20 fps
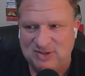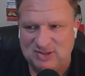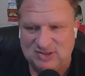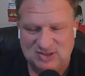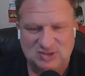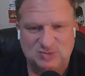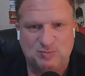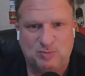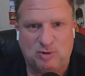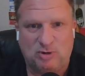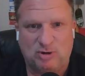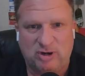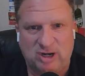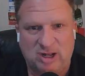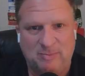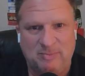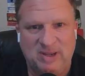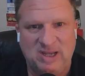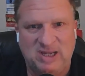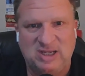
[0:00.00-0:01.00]
This is part of
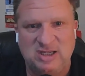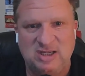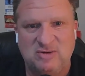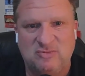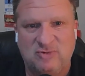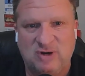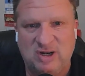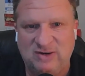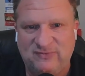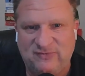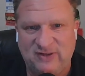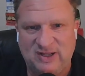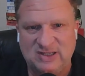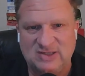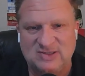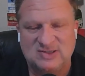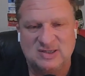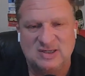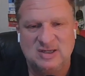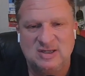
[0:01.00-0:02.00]
not making your run
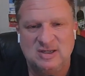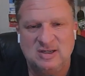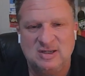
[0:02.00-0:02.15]
fits.